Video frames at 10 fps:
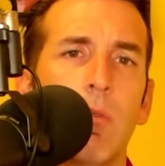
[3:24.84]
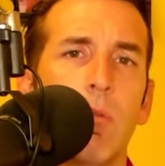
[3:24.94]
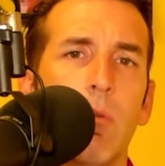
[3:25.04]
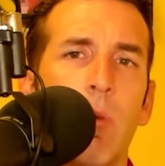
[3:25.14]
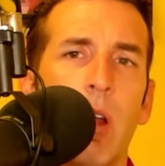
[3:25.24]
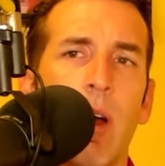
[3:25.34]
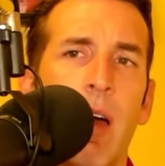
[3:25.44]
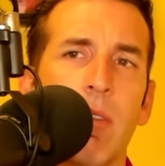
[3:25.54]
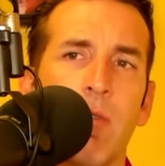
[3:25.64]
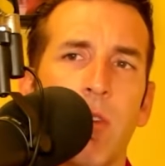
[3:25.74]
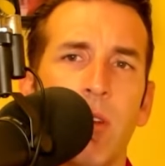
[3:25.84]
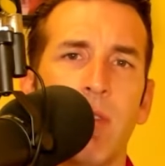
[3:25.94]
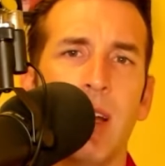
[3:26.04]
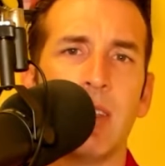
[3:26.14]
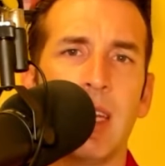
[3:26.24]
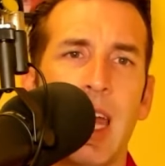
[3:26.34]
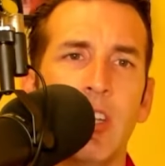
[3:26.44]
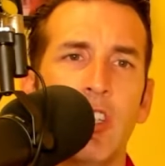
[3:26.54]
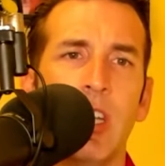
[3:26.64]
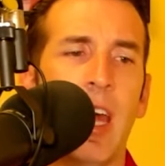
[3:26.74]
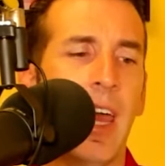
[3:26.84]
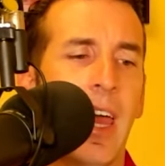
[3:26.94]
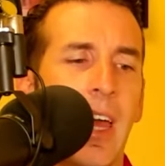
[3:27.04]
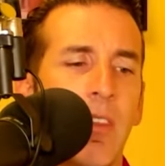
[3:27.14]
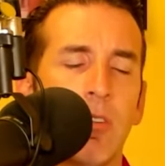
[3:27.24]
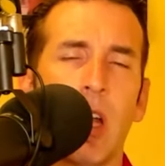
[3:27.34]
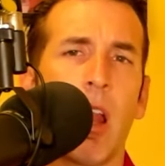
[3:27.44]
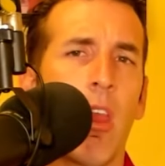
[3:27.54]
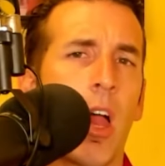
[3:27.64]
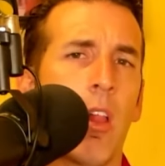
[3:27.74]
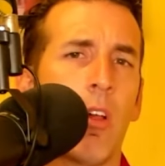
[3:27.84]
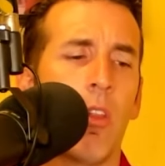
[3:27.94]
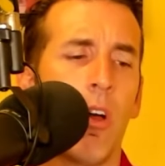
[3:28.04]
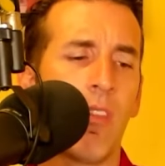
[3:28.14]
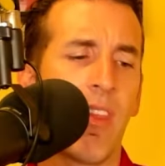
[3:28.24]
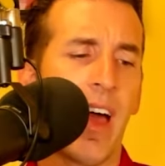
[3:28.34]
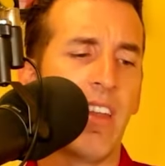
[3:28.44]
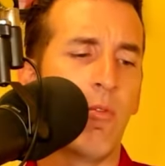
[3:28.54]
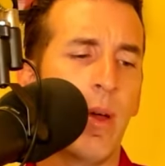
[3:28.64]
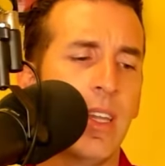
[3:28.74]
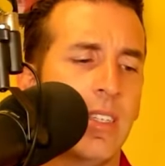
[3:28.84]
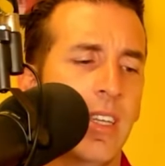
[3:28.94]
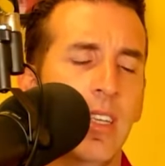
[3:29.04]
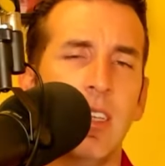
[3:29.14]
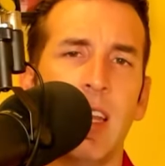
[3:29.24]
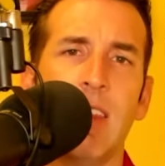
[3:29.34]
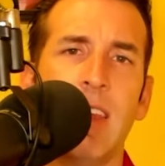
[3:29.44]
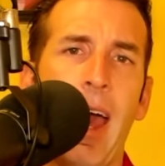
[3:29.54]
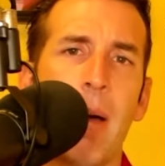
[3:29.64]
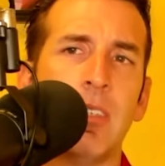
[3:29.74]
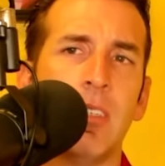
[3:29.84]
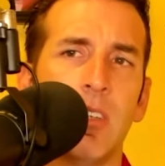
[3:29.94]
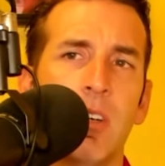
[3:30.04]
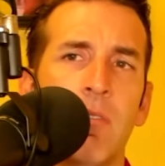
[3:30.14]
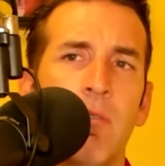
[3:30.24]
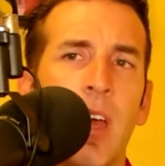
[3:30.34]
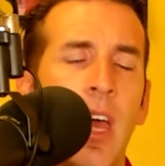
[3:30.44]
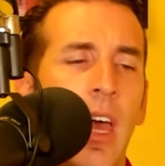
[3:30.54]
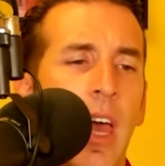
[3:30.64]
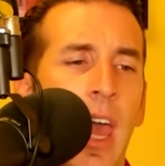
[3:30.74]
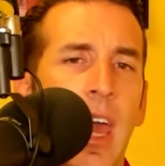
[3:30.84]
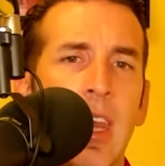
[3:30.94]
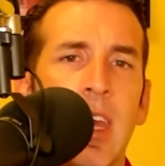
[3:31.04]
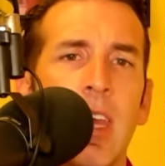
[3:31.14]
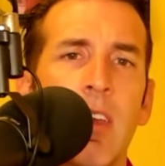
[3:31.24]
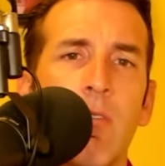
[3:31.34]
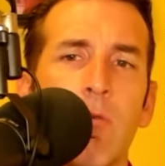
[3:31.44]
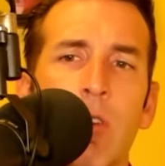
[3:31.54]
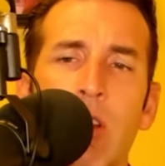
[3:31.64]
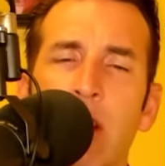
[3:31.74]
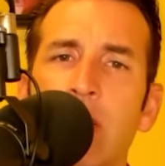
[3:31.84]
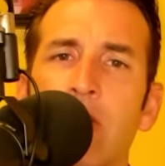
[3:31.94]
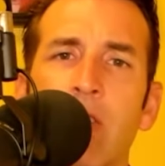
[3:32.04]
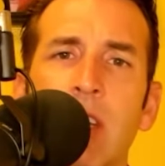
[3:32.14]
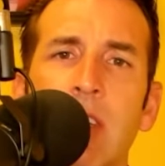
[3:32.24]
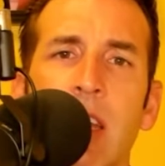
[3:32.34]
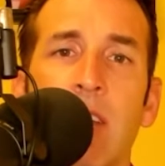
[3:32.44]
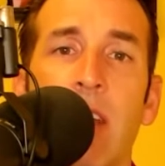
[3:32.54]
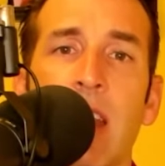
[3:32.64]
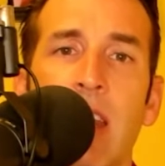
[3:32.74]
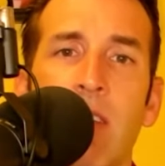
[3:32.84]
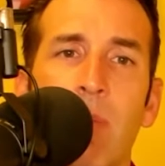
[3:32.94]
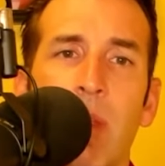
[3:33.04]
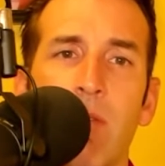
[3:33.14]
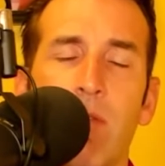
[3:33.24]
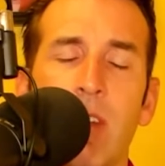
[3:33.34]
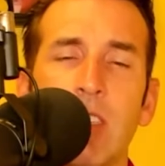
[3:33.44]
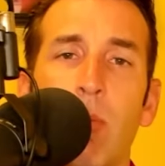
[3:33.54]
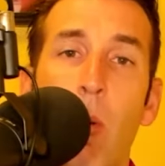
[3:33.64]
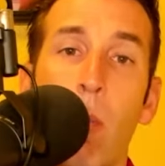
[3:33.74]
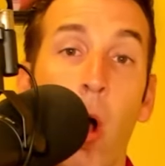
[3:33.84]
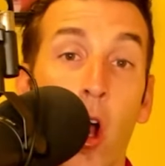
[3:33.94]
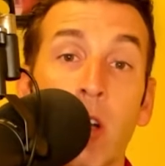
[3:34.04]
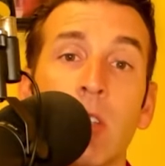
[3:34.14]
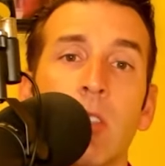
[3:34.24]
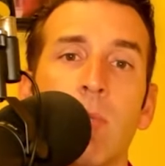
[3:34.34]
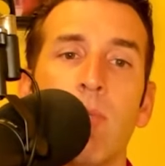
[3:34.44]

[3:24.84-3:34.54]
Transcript: we don't have the full investigation, and there's not a lot along the line of witnesses, and in the absence of any real injuries, any visible marks,